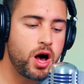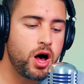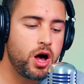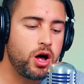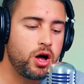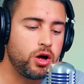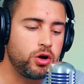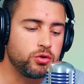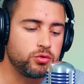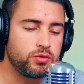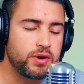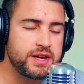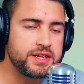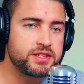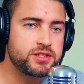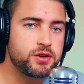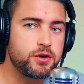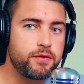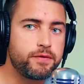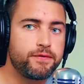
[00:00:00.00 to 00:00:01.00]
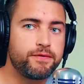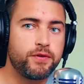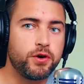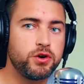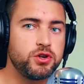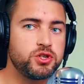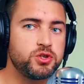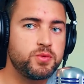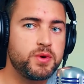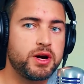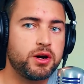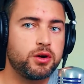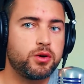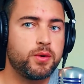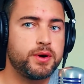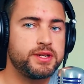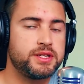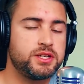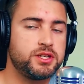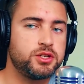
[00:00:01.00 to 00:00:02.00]
All right, so first we are
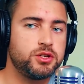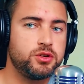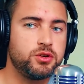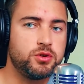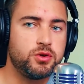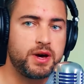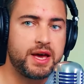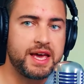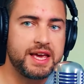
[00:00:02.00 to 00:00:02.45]
going to do